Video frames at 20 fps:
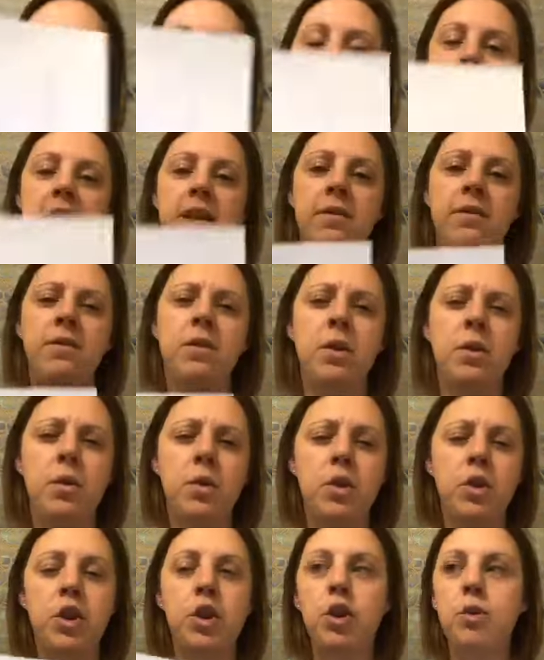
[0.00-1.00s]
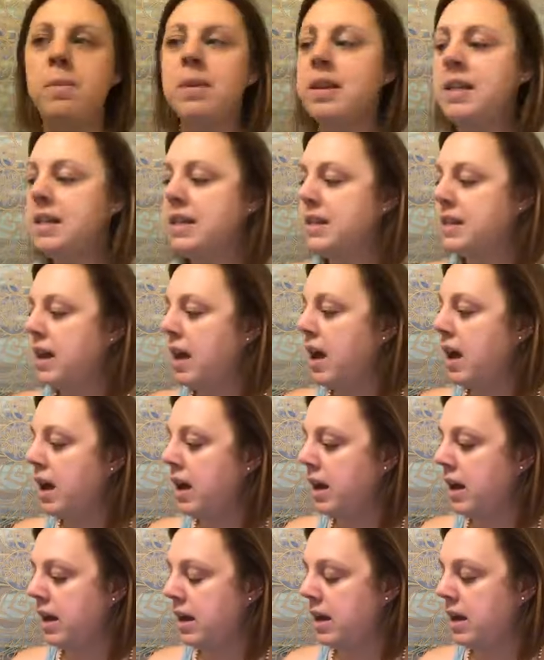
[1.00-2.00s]
it kind of, human
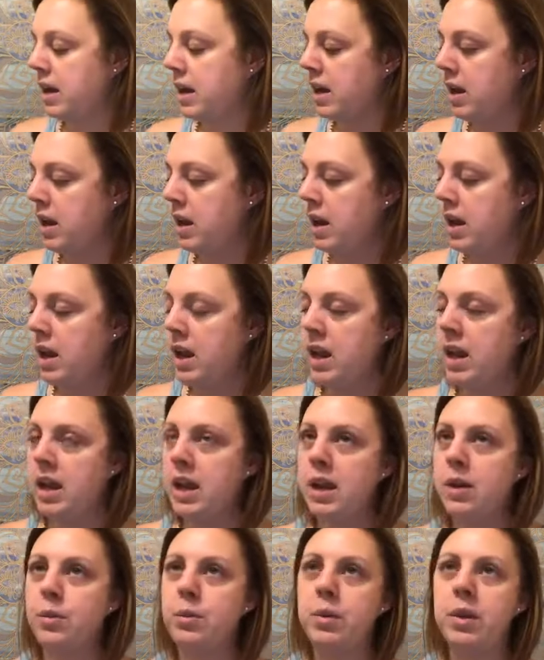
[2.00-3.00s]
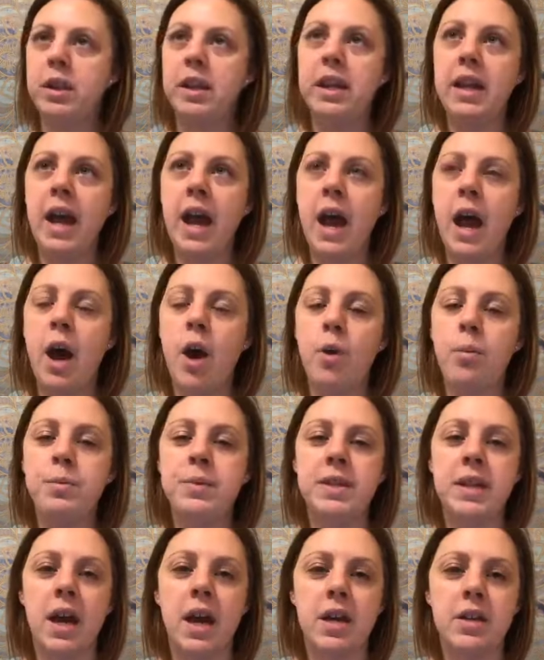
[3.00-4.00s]
design really
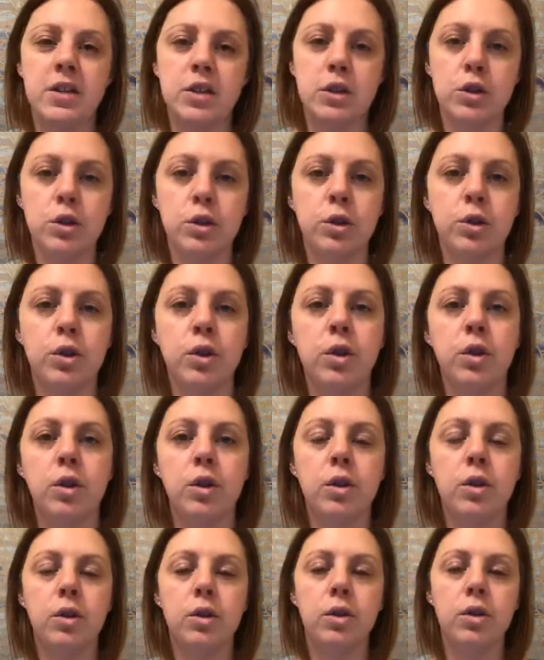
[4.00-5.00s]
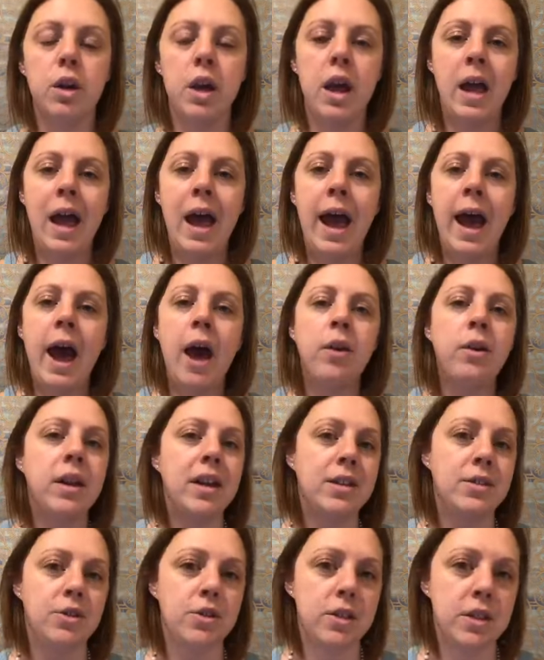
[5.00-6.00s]
helps us learn how to
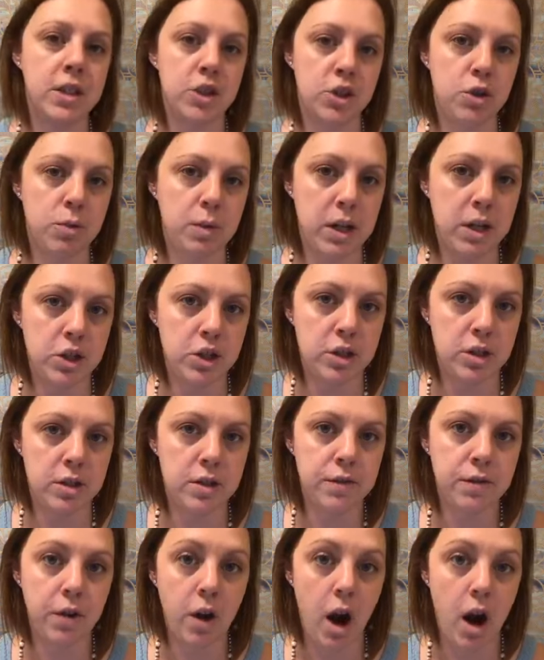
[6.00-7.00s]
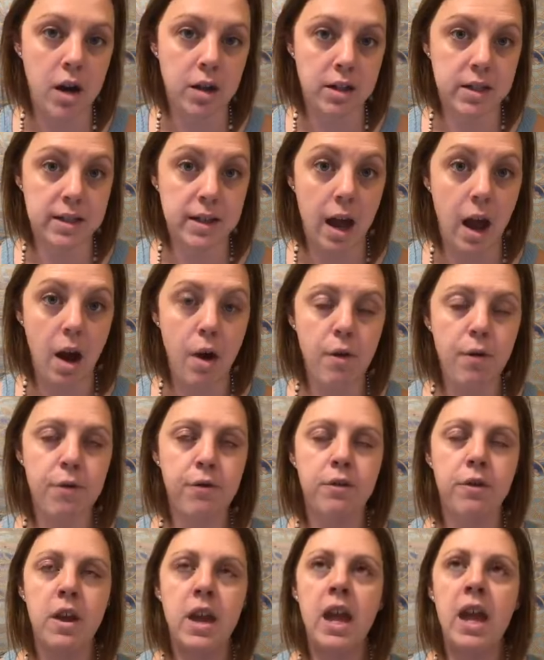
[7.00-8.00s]
enter situations for ourselves.
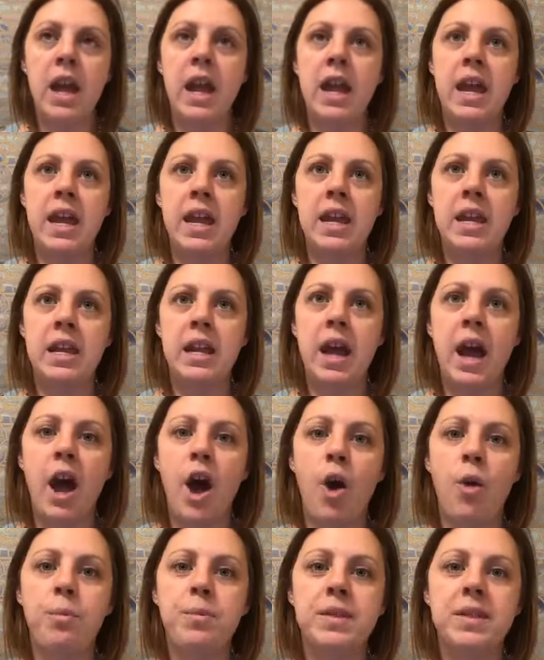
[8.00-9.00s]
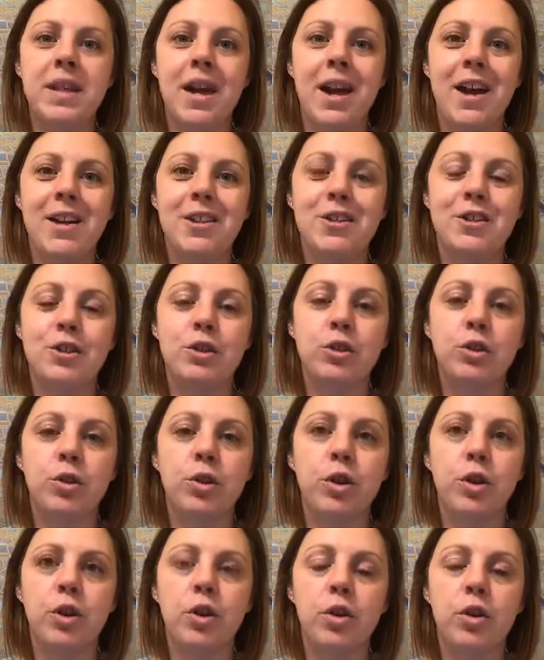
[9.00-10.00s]
It helps us
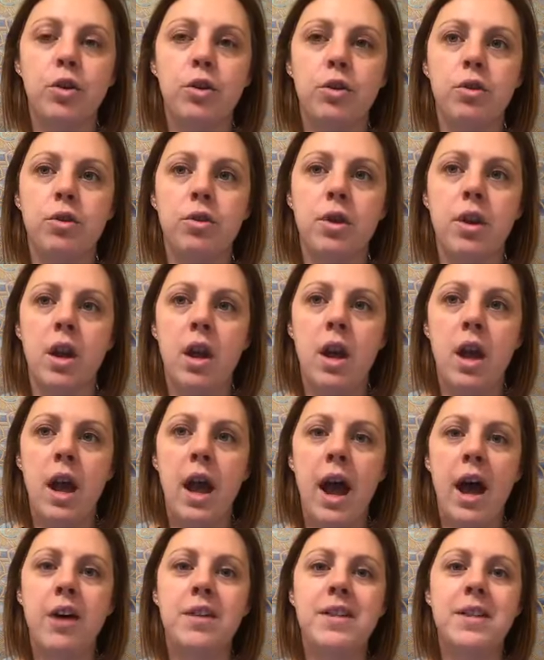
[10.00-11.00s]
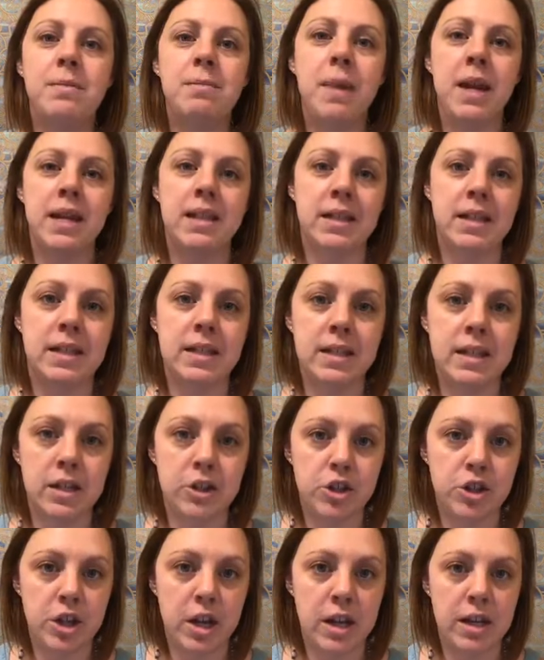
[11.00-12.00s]
learn how to make
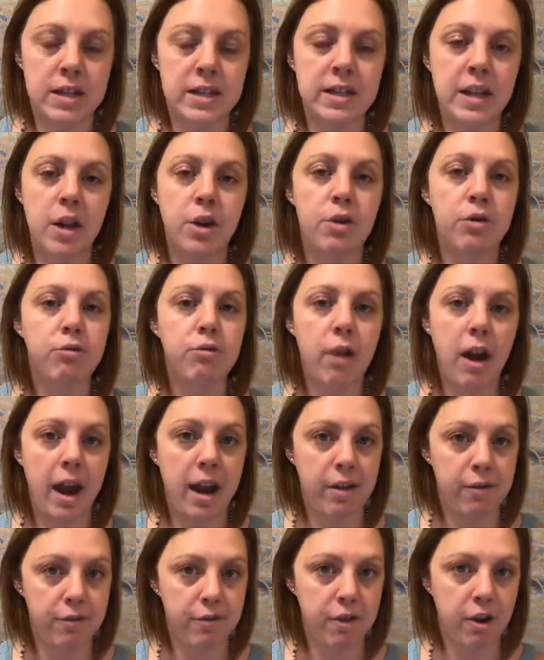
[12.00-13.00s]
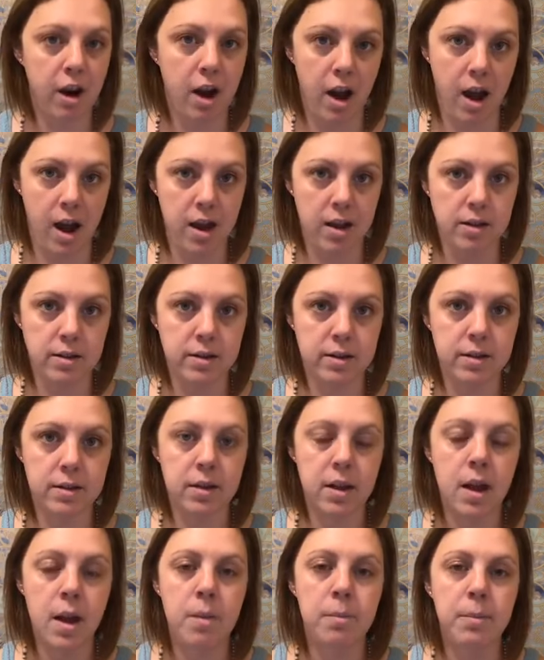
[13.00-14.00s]
decisions that are right for
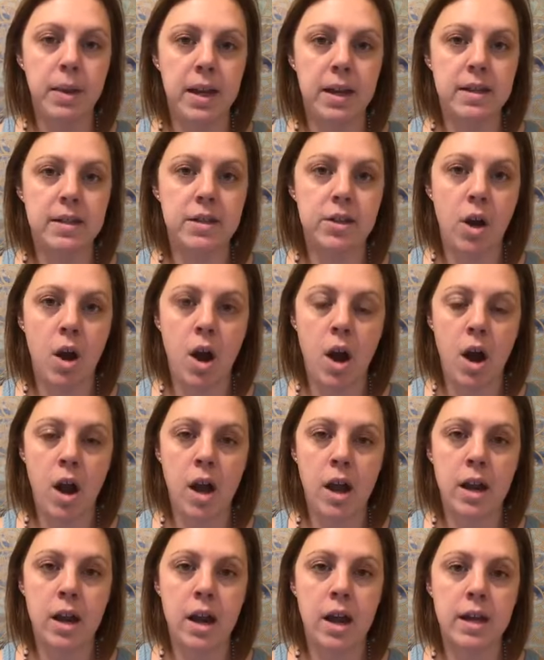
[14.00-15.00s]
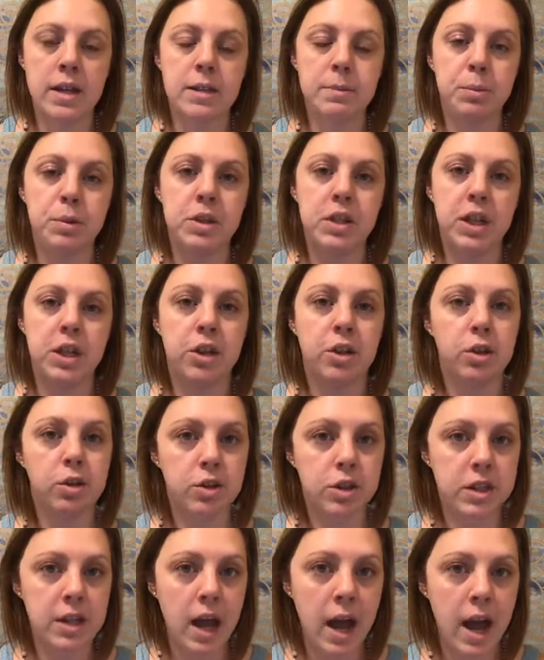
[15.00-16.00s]
us based on a
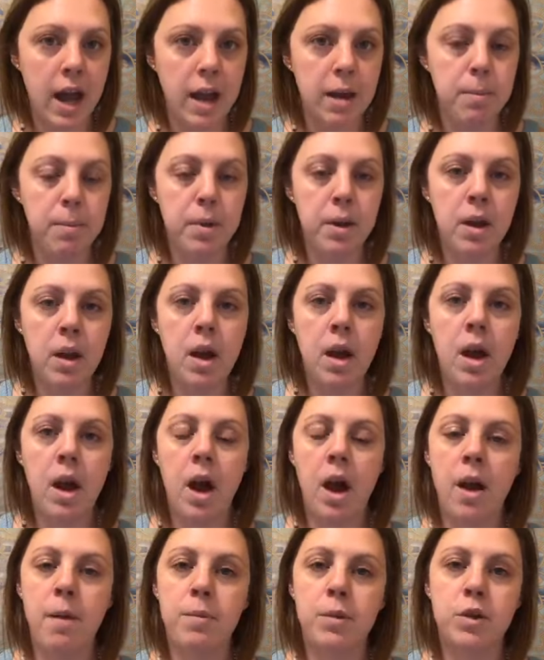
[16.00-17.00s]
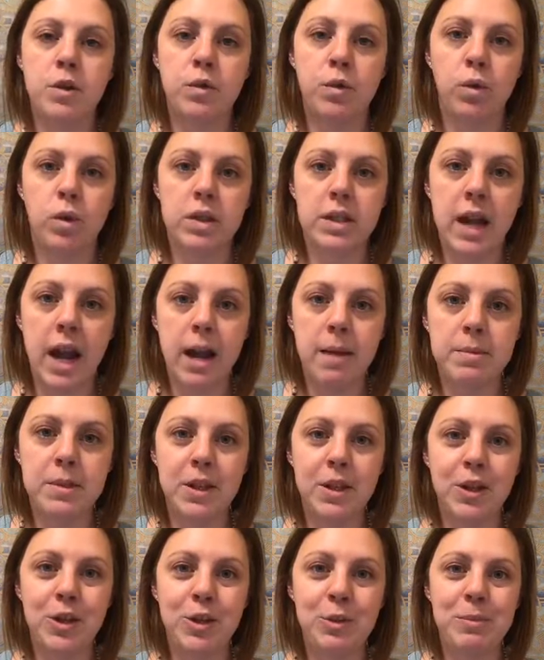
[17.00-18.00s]
particular type. There's 4
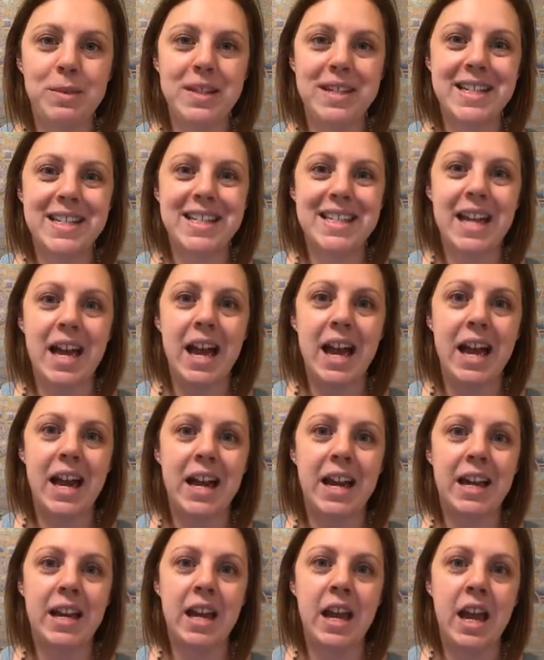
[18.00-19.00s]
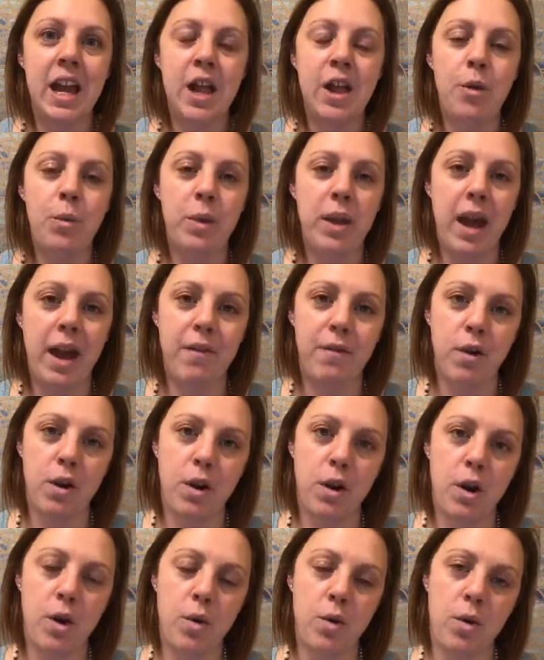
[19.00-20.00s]
types in human design. We have
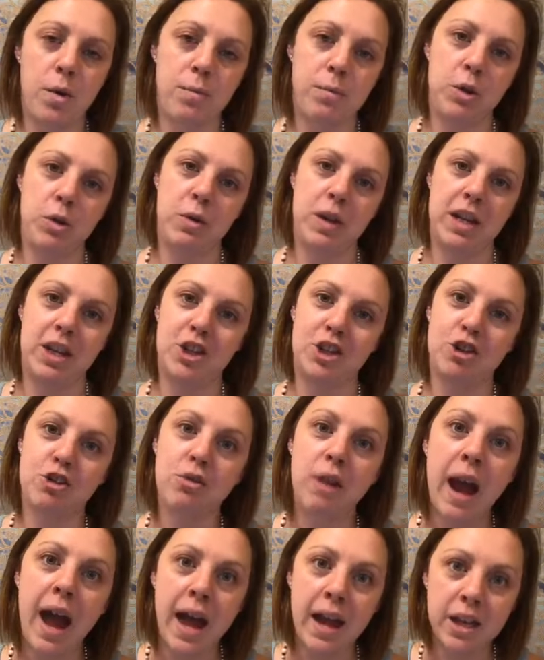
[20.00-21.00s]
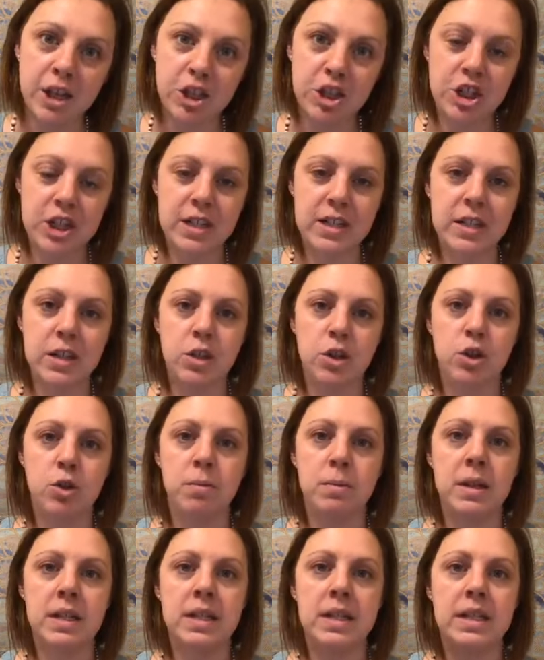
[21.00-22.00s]
our unique strategies in
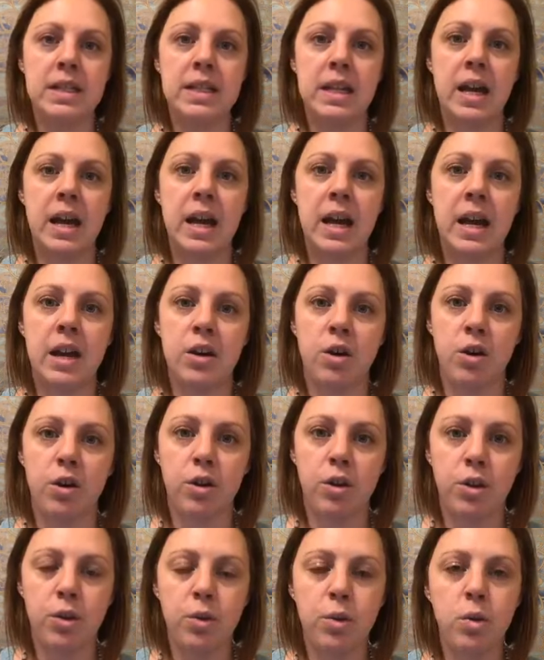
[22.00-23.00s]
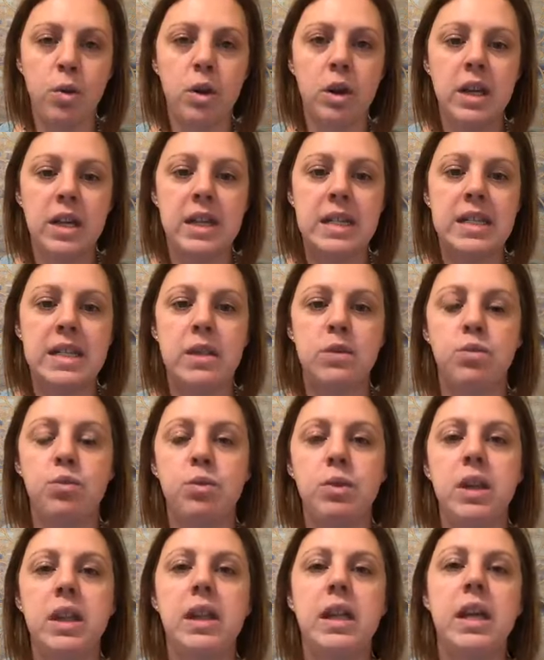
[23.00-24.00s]
human design, our authorities, and
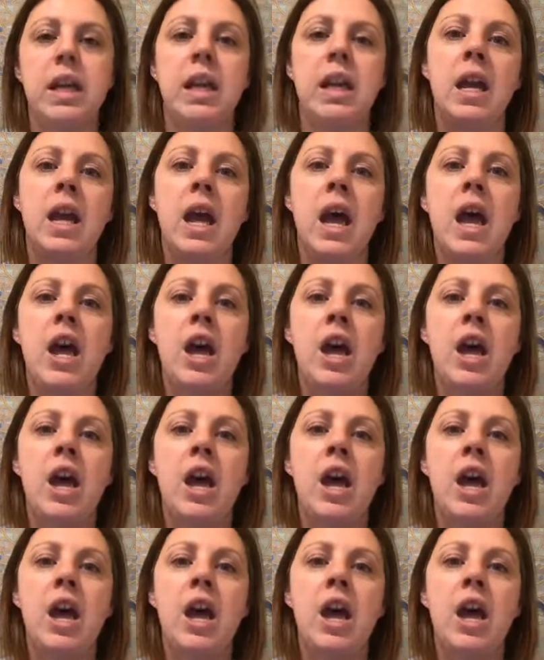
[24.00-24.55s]
really